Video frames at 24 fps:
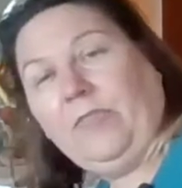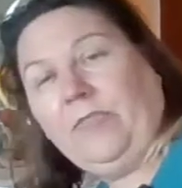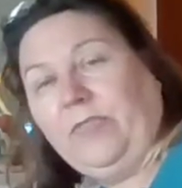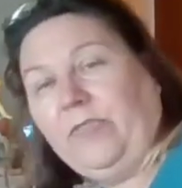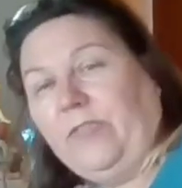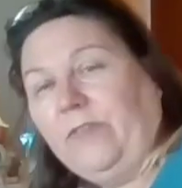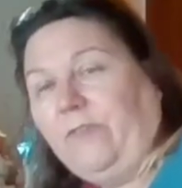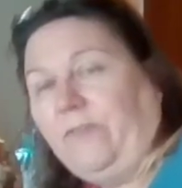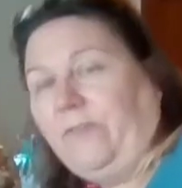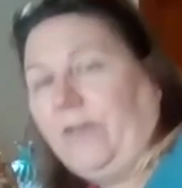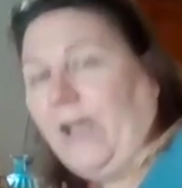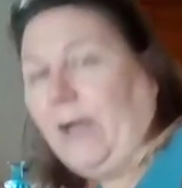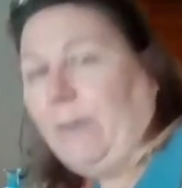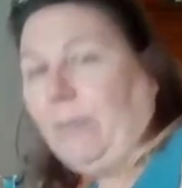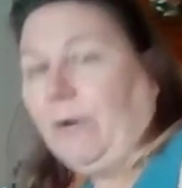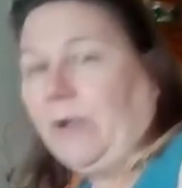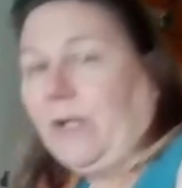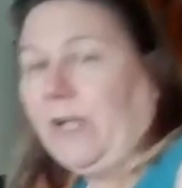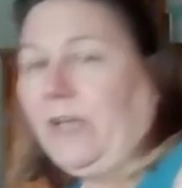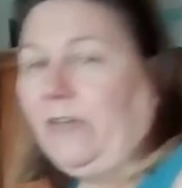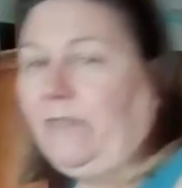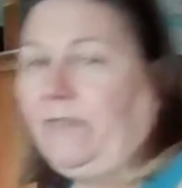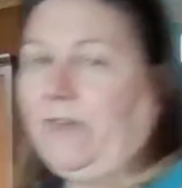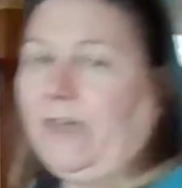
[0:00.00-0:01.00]
the
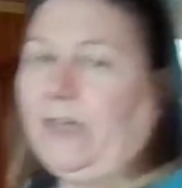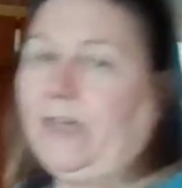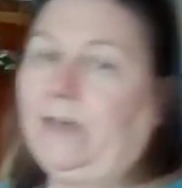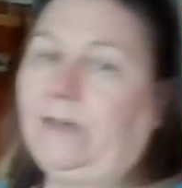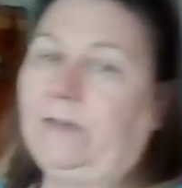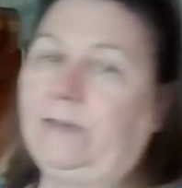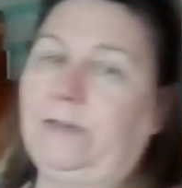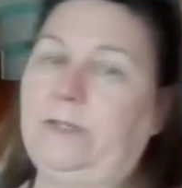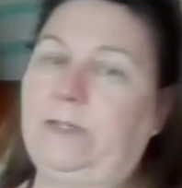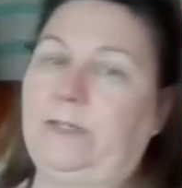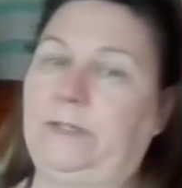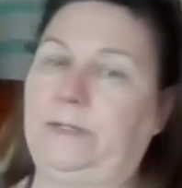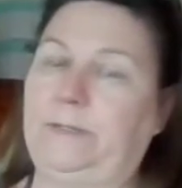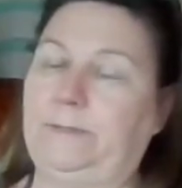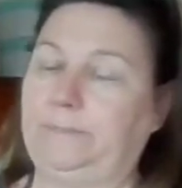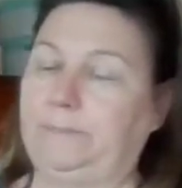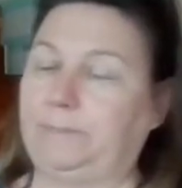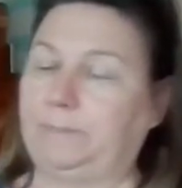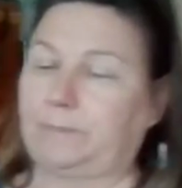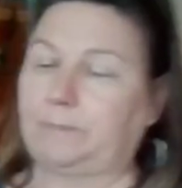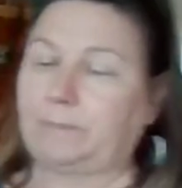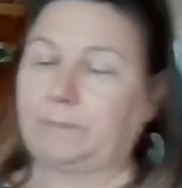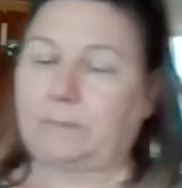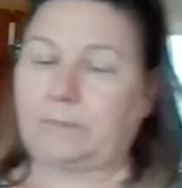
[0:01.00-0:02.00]
fabric I found
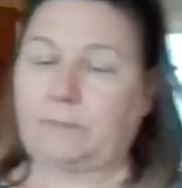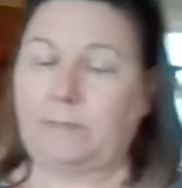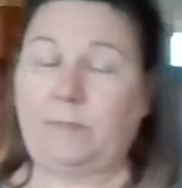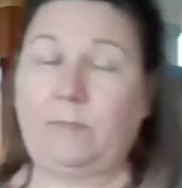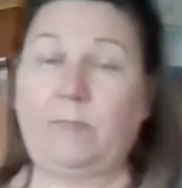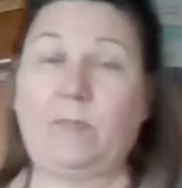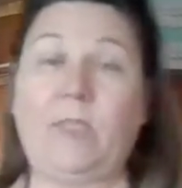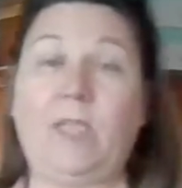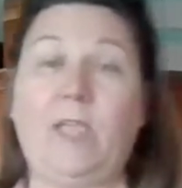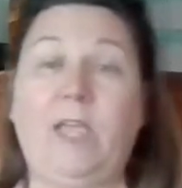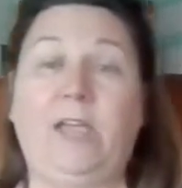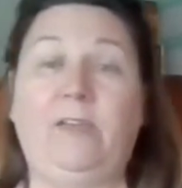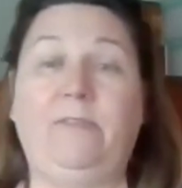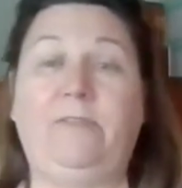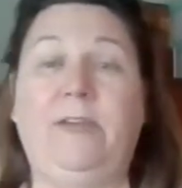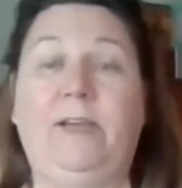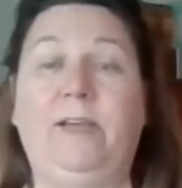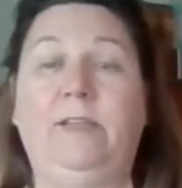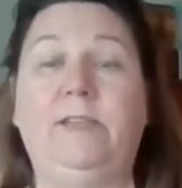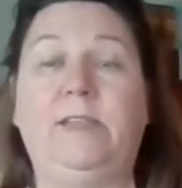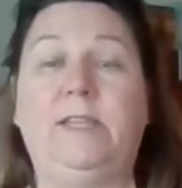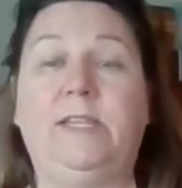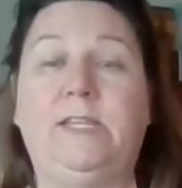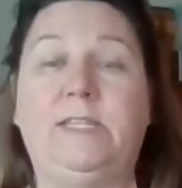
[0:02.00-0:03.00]

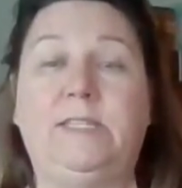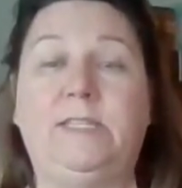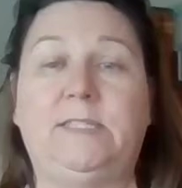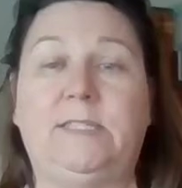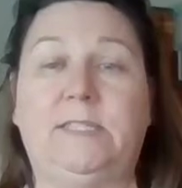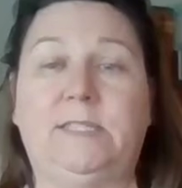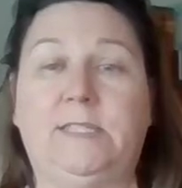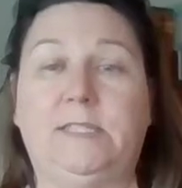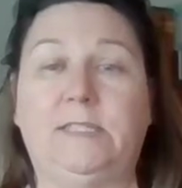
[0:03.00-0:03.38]
this.